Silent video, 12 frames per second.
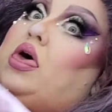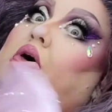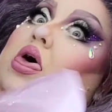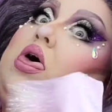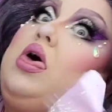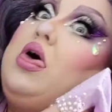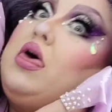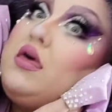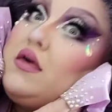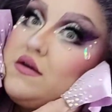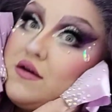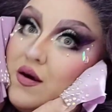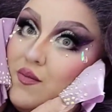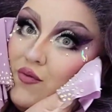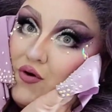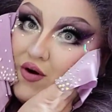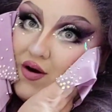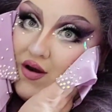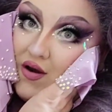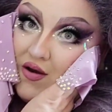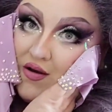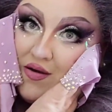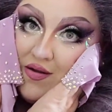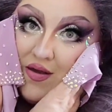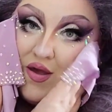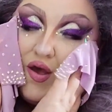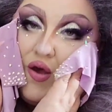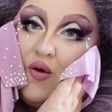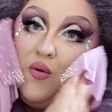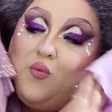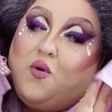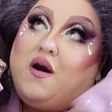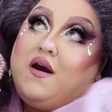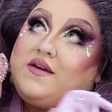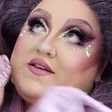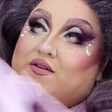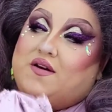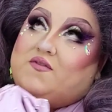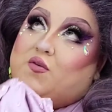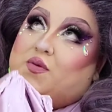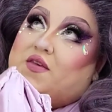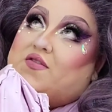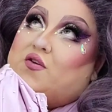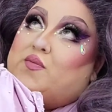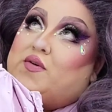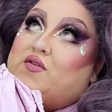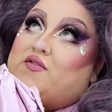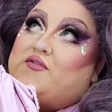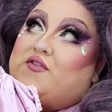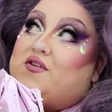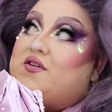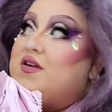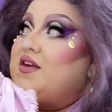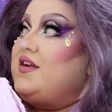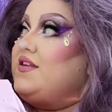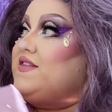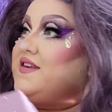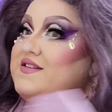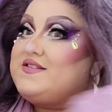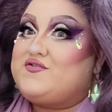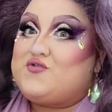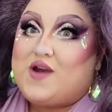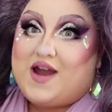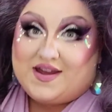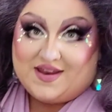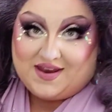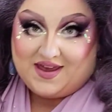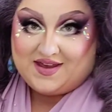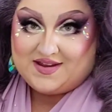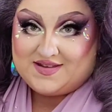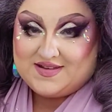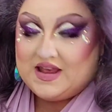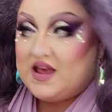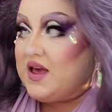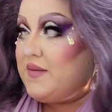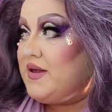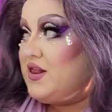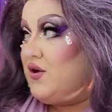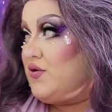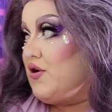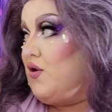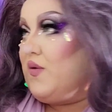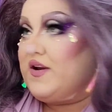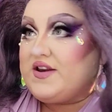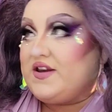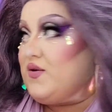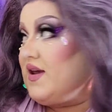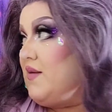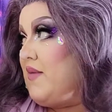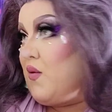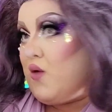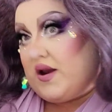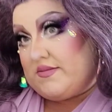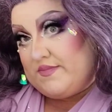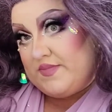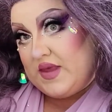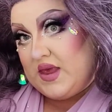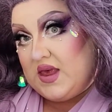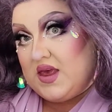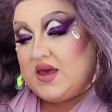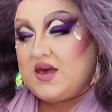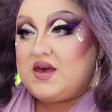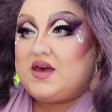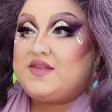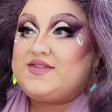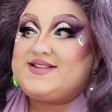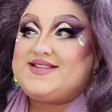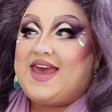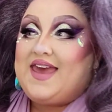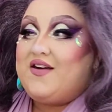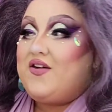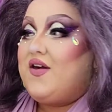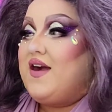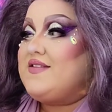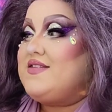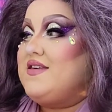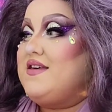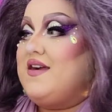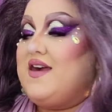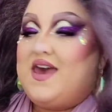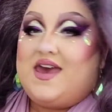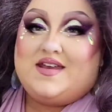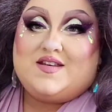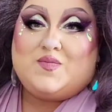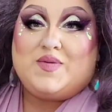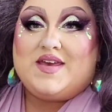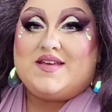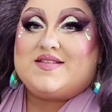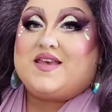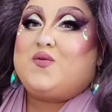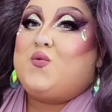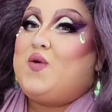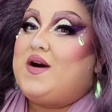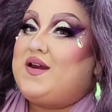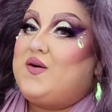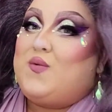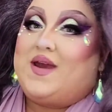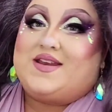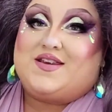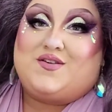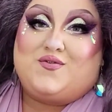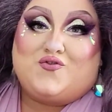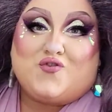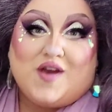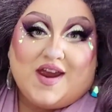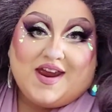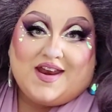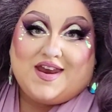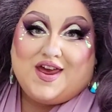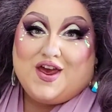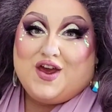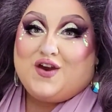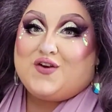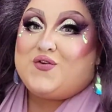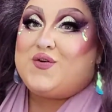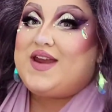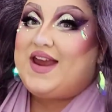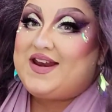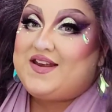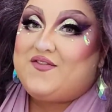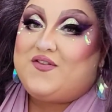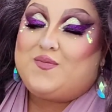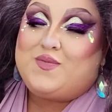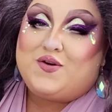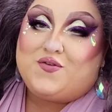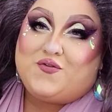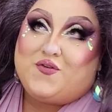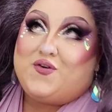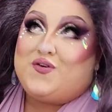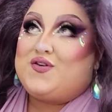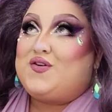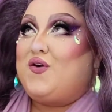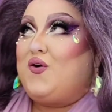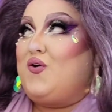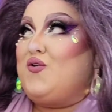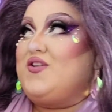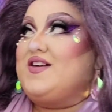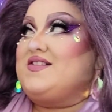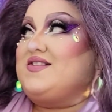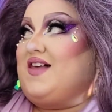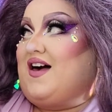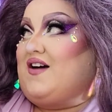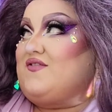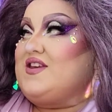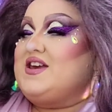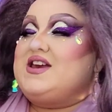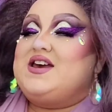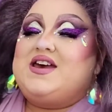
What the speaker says: Ugh, Kimora Hall. Why do you have to be so beautiful? These dragon heads, hello girl, where did you get them? I want them. The tail at the end piece, like what a way to do train. Creative, beautiful, gold, loved.